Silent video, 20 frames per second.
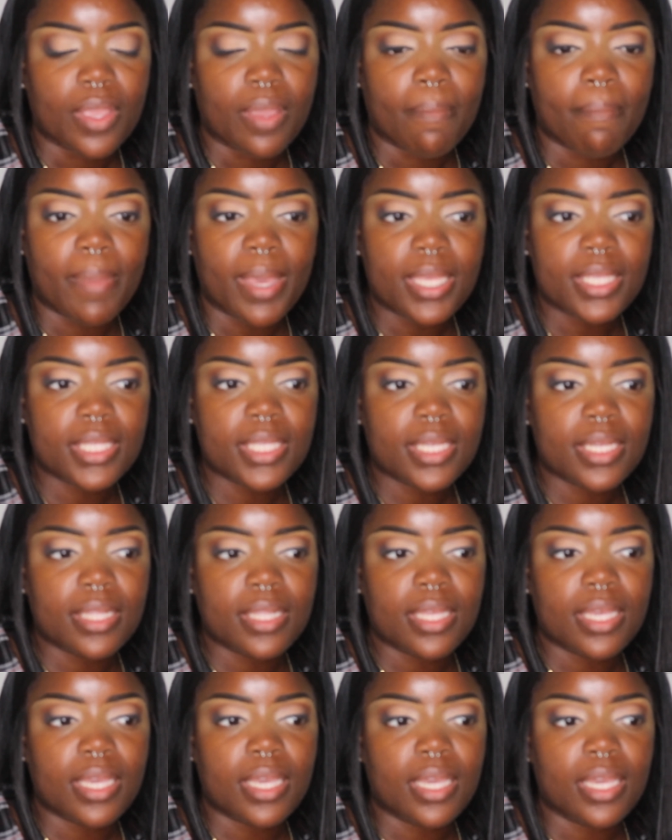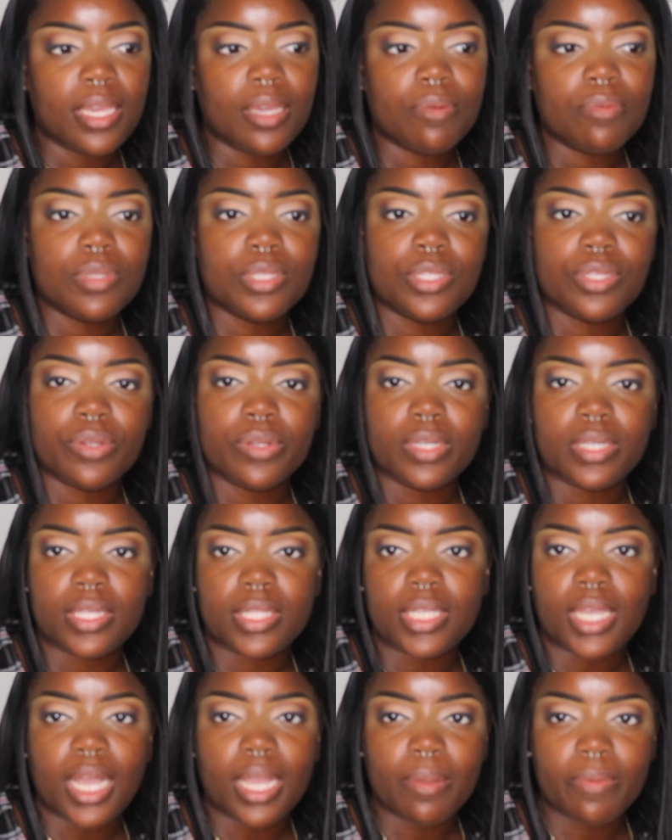basically it was during a
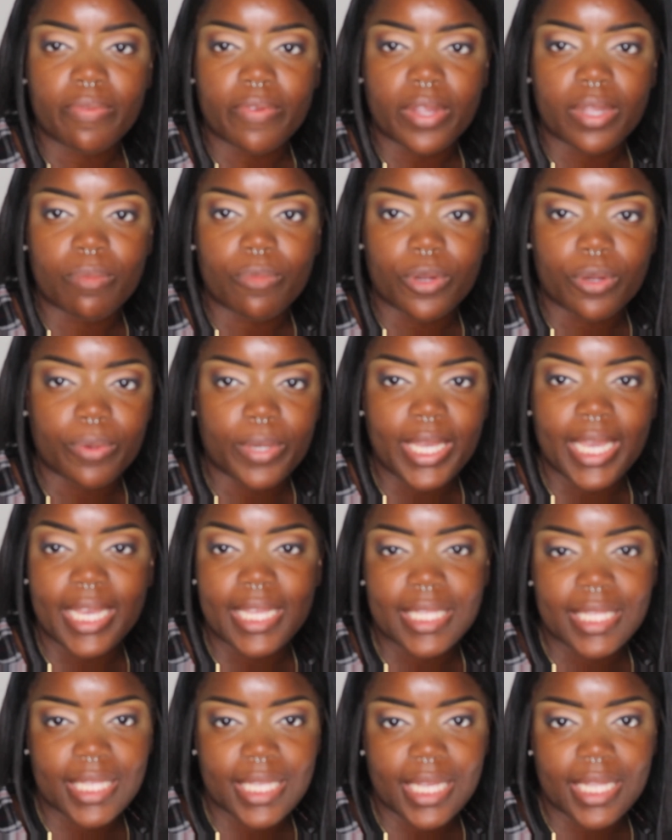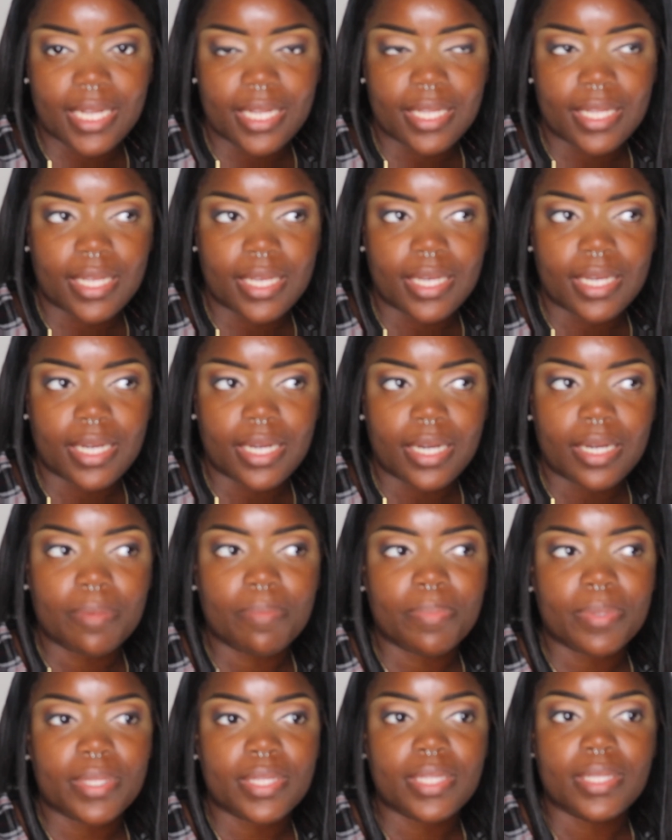time frame where we had set
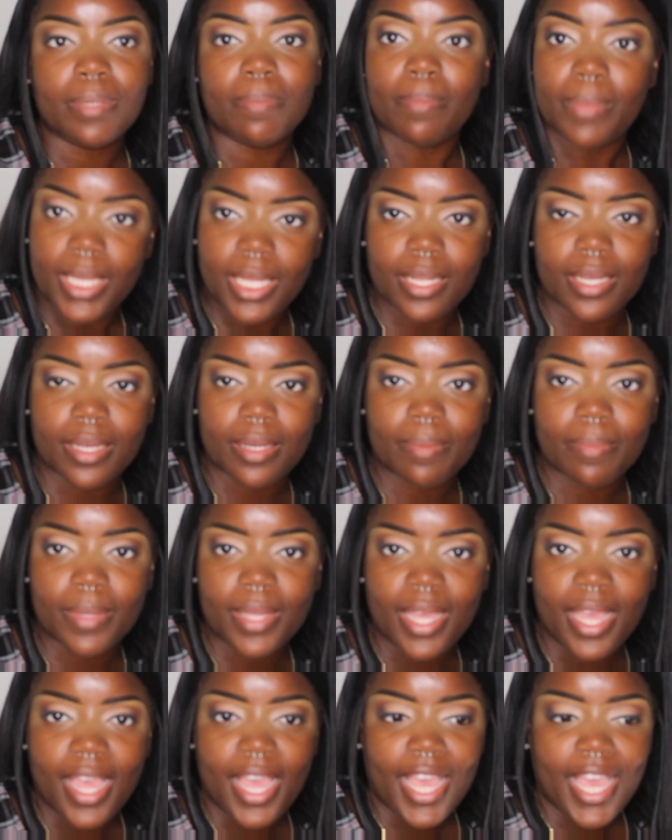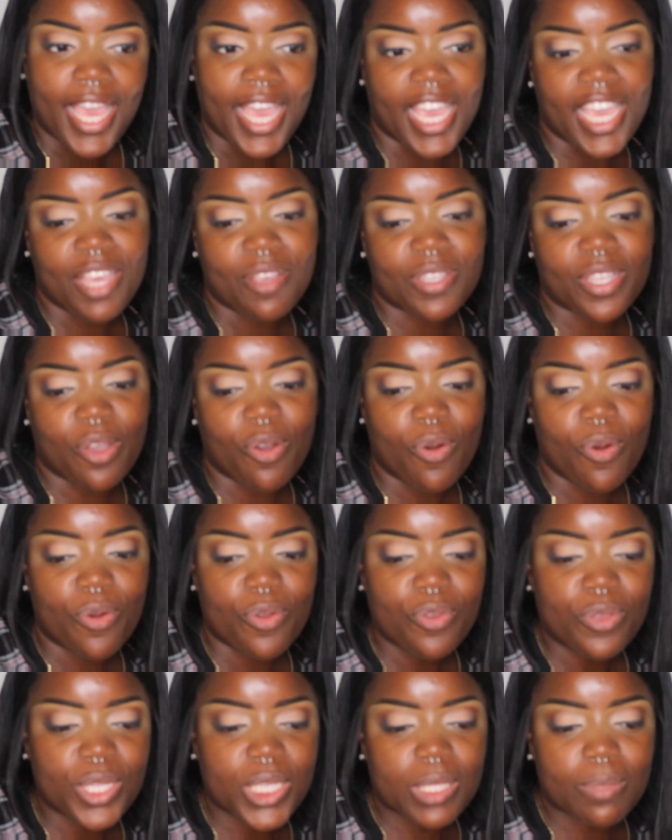up to meet up. And he was like, oh,
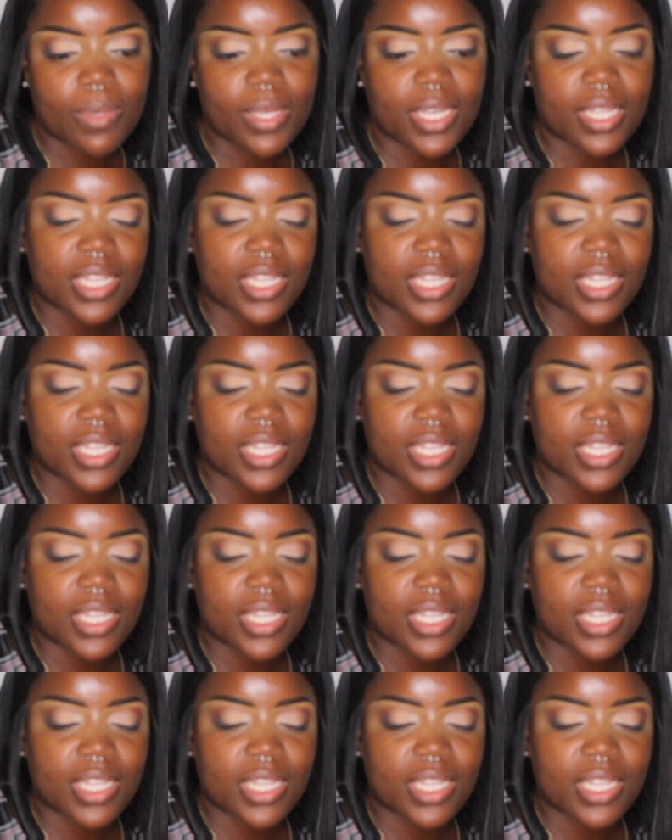you just making